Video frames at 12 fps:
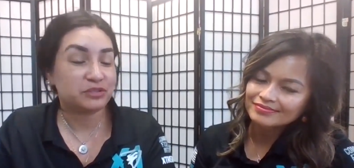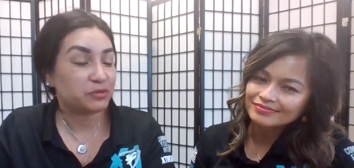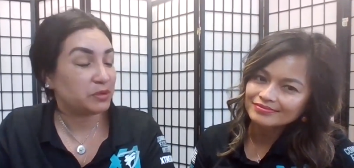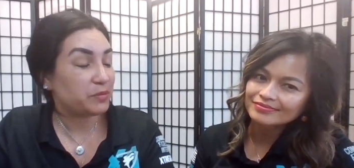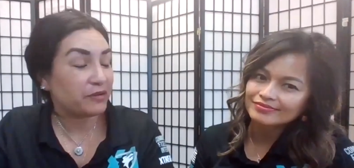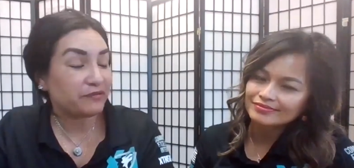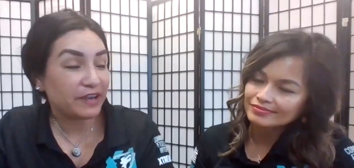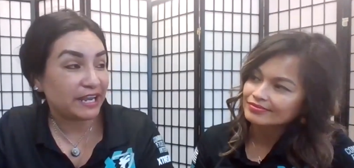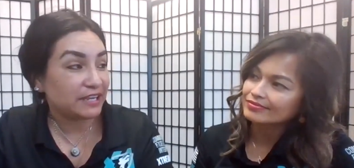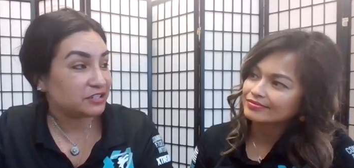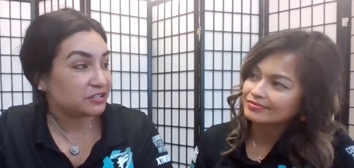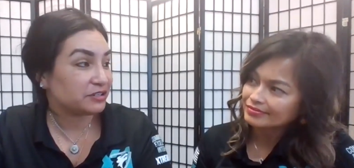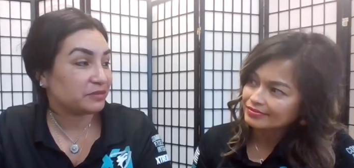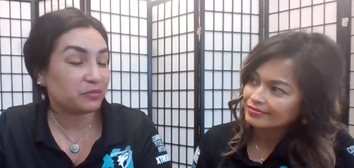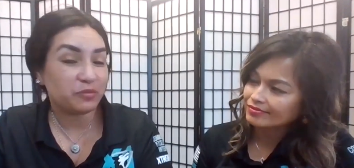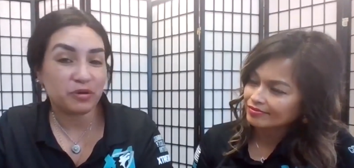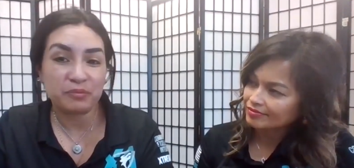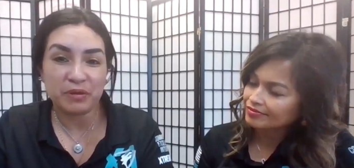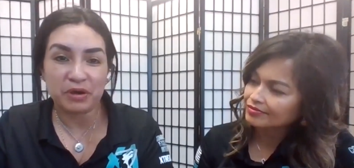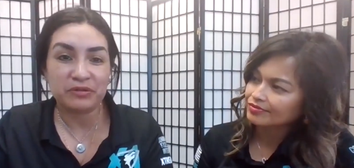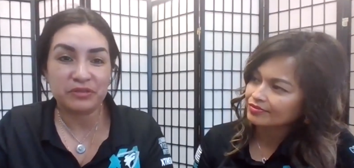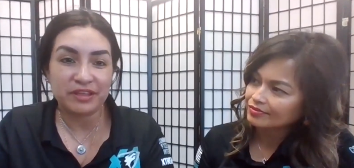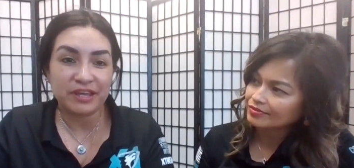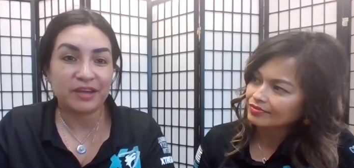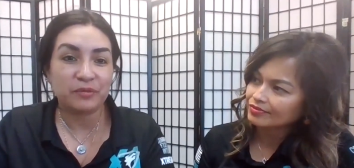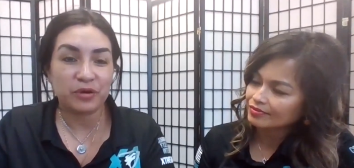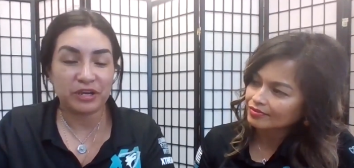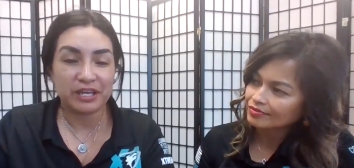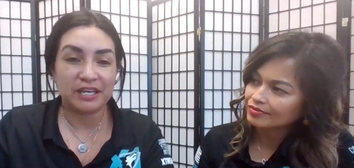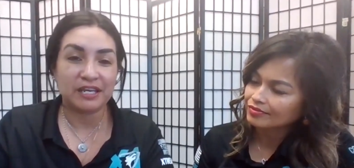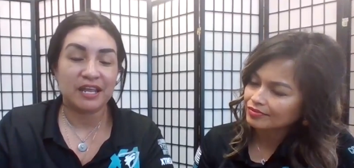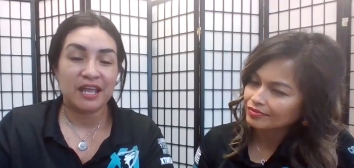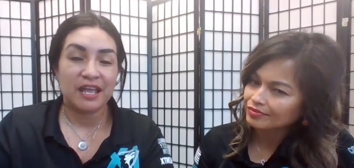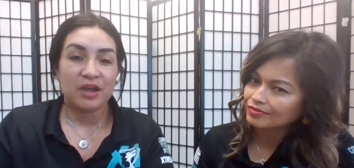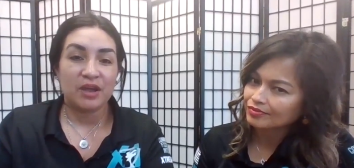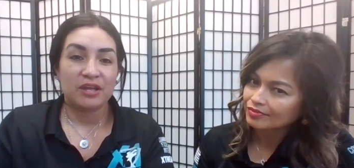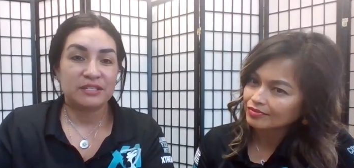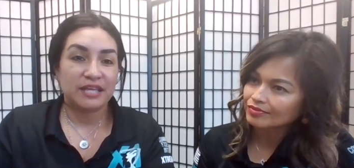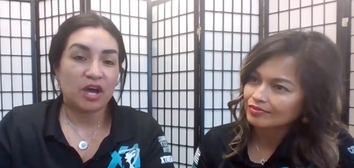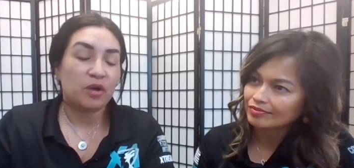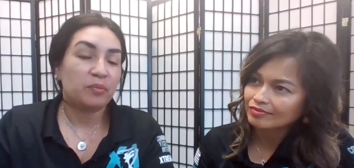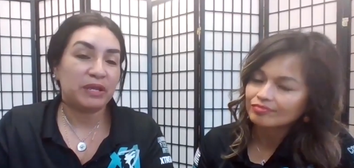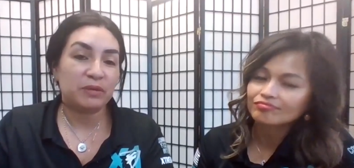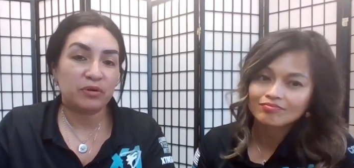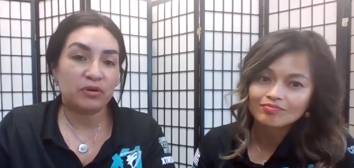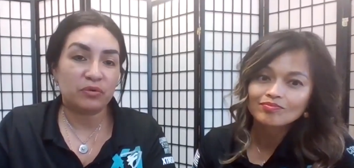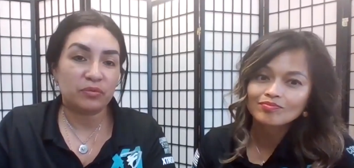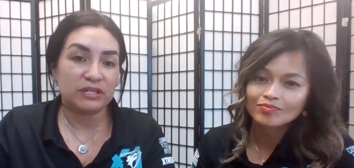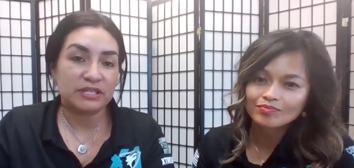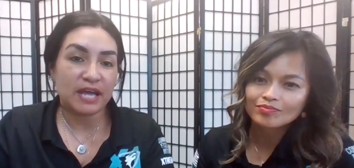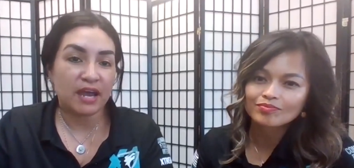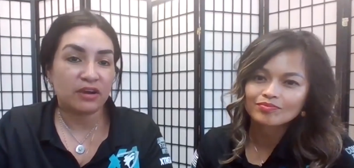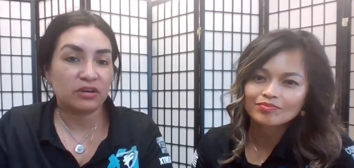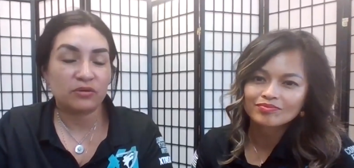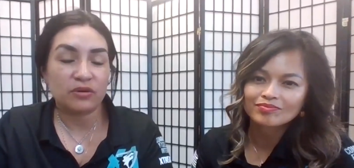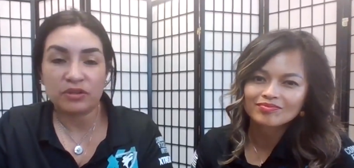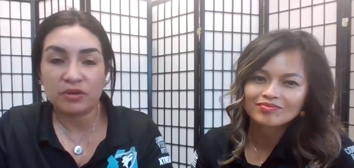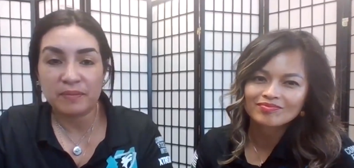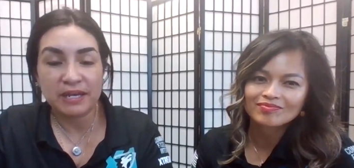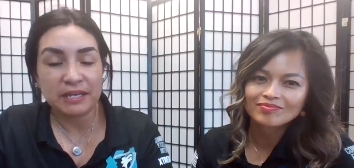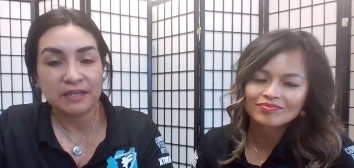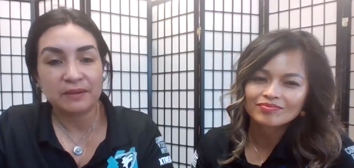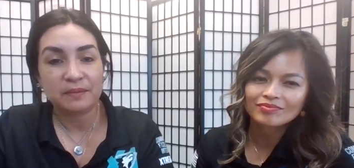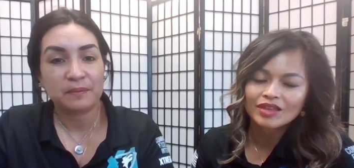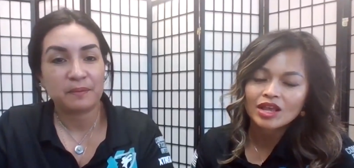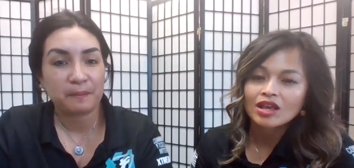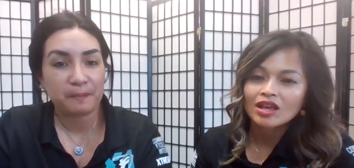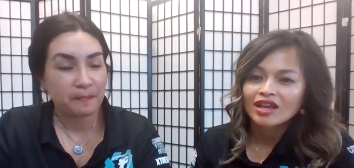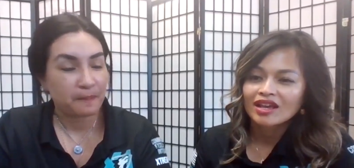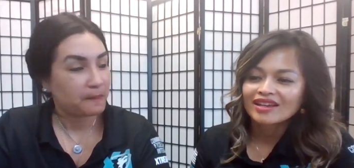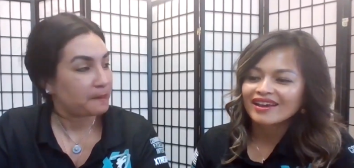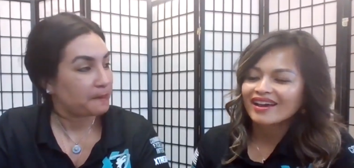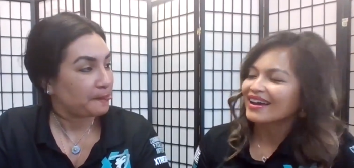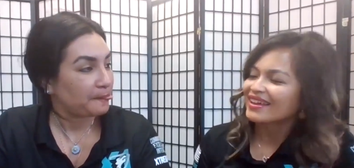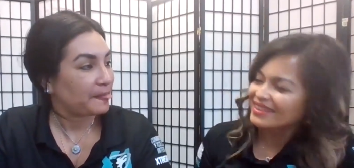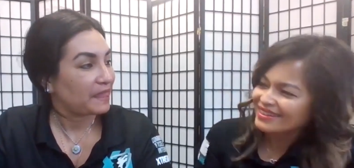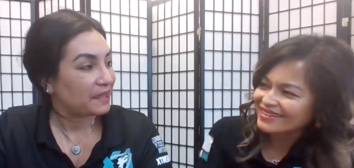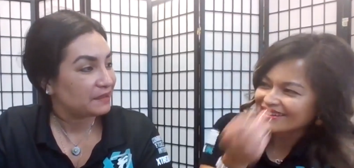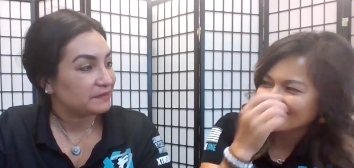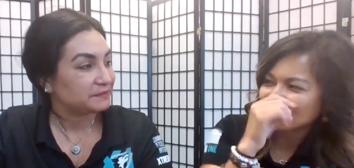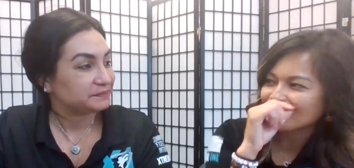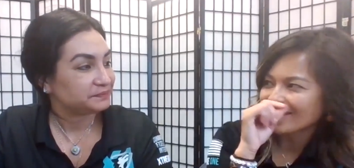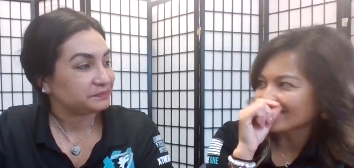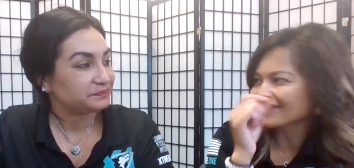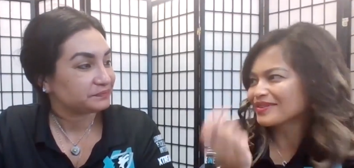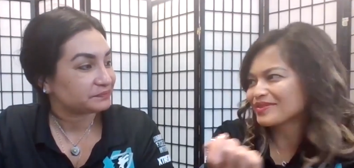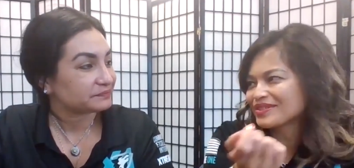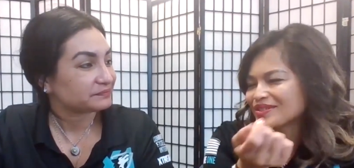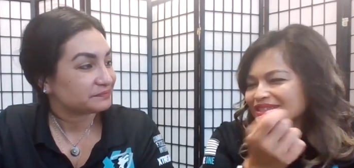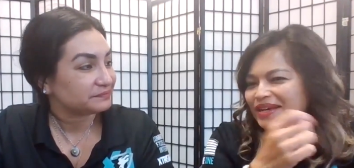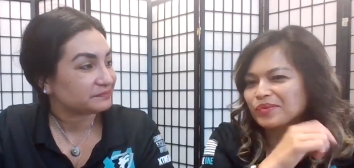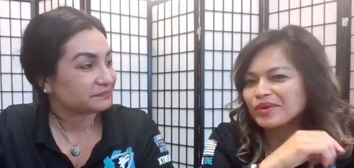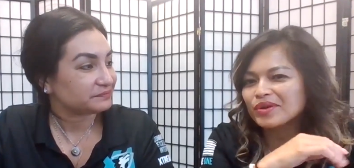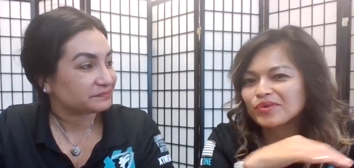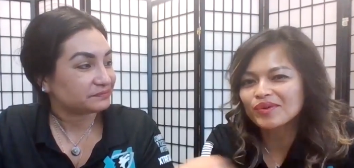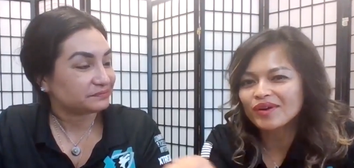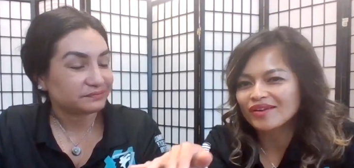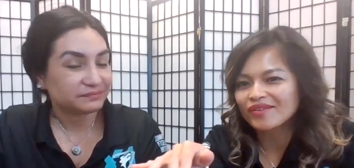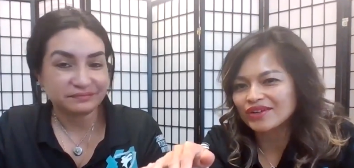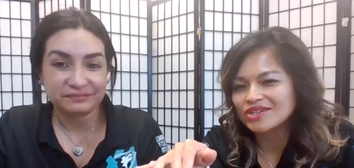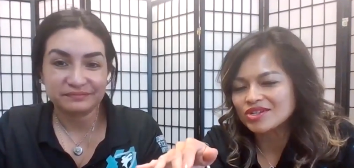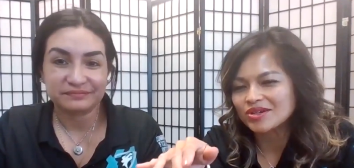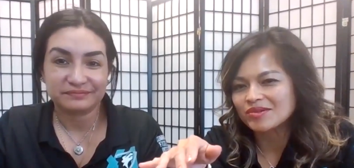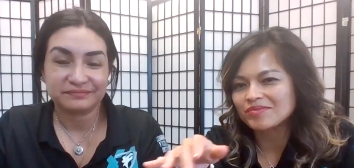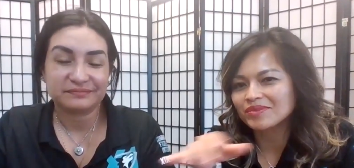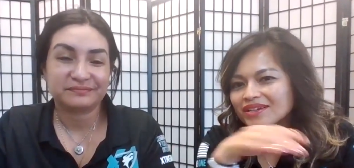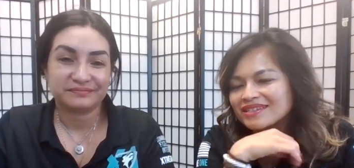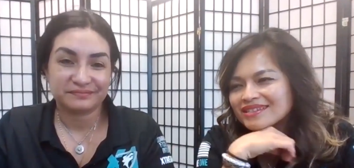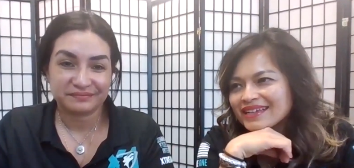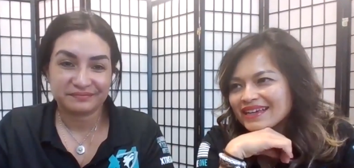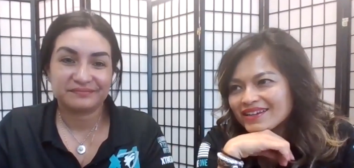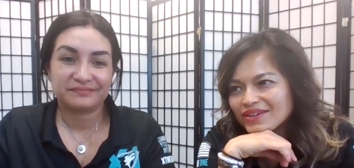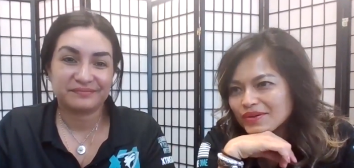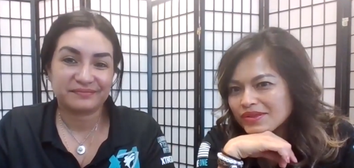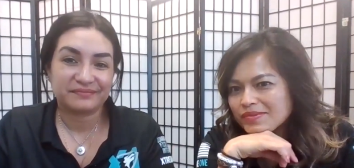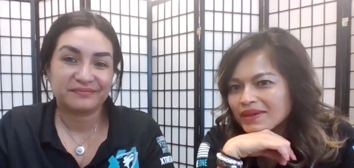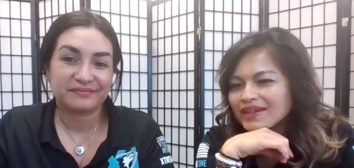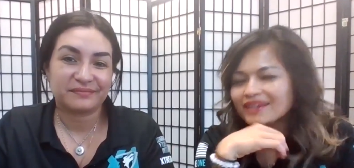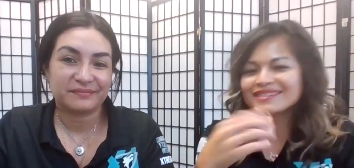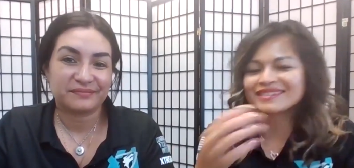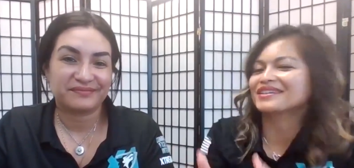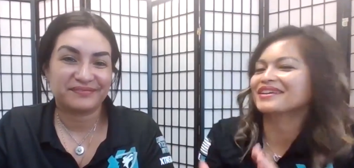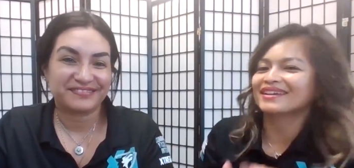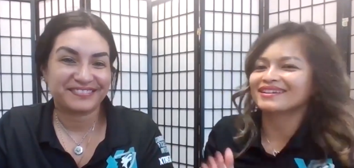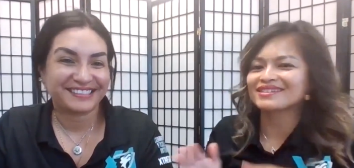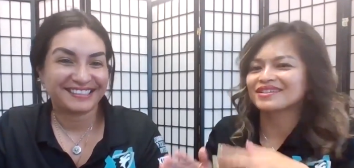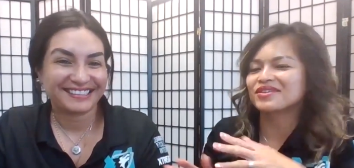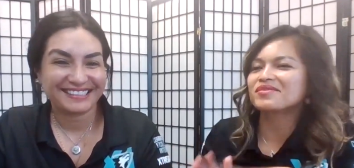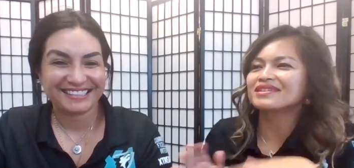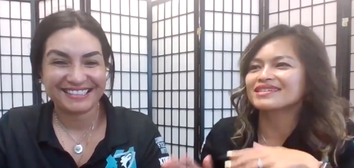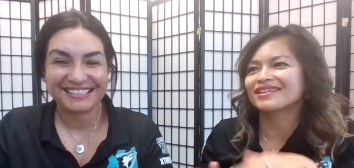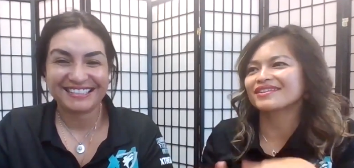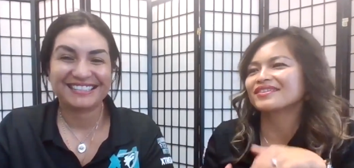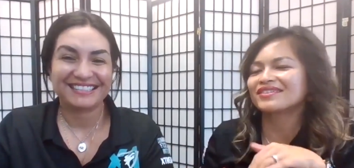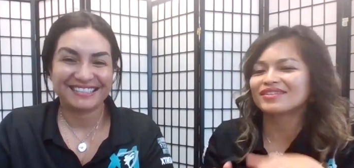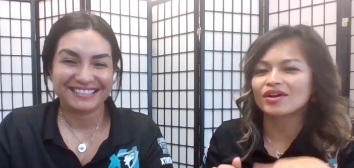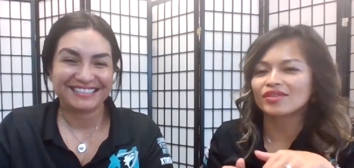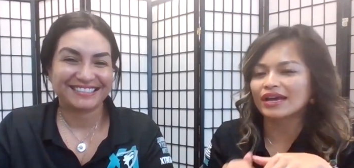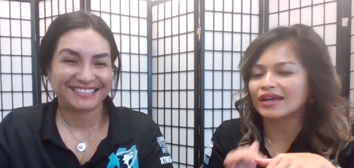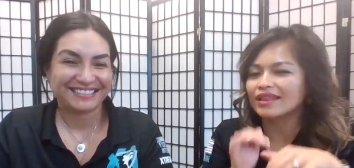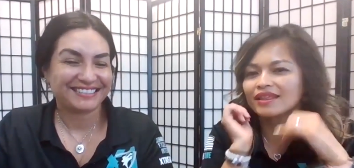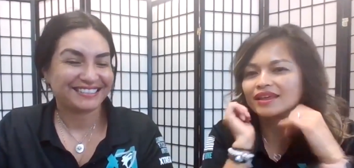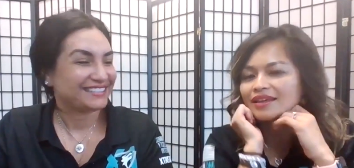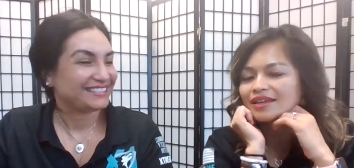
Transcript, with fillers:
Speaker 1: extreme one financial and we're both uh, working to help people retire and grow their money
Speaker 2: yeah, I think I like what you said. We grew our friendship because, you know, in the beginning, it's like getting to know each other and all that. And